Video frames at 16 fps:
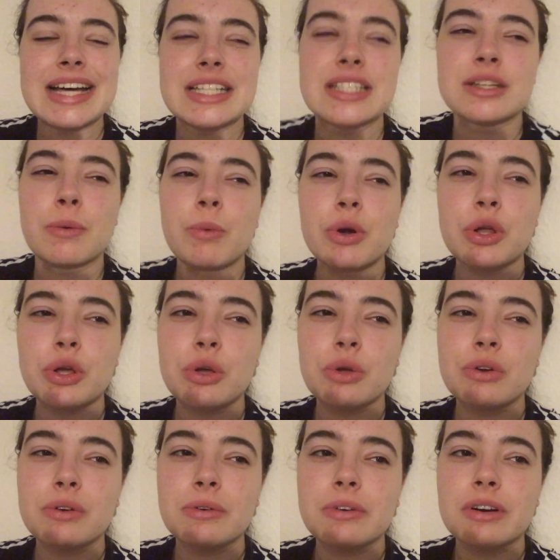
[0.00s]
As someone
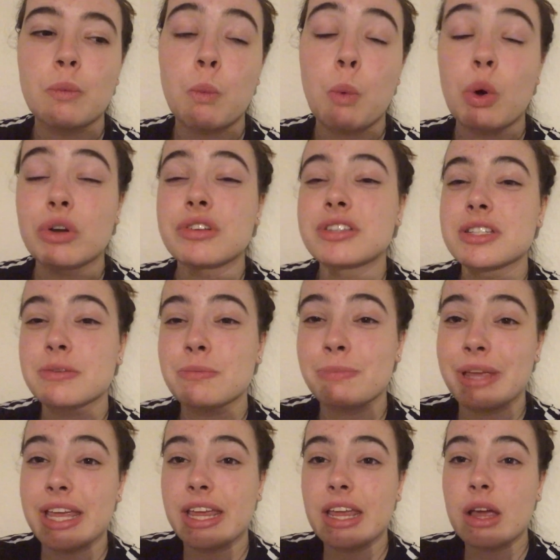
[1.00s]
who wants to
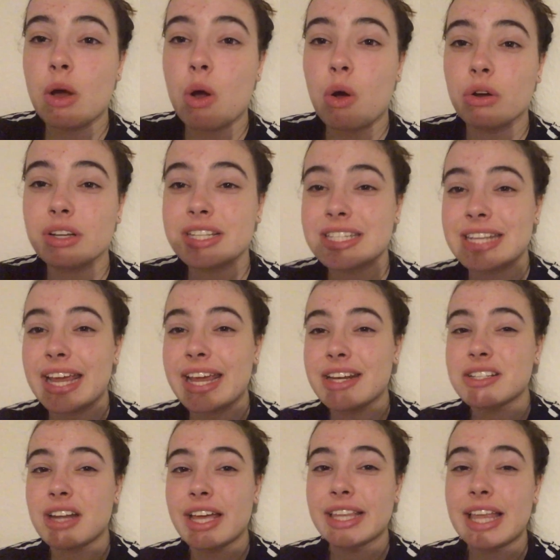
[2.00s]
be on a
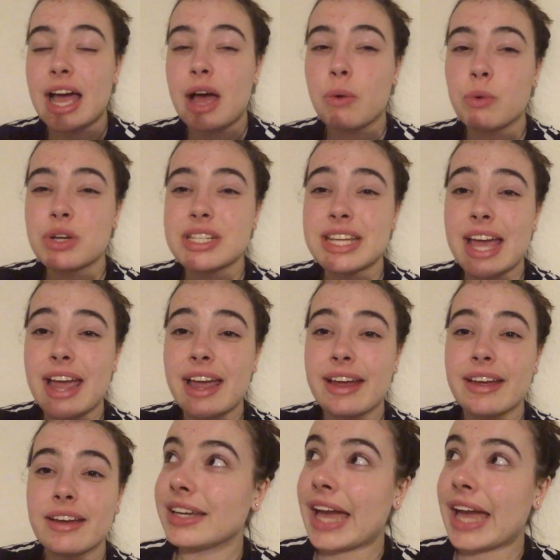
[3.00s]
stage like that one day,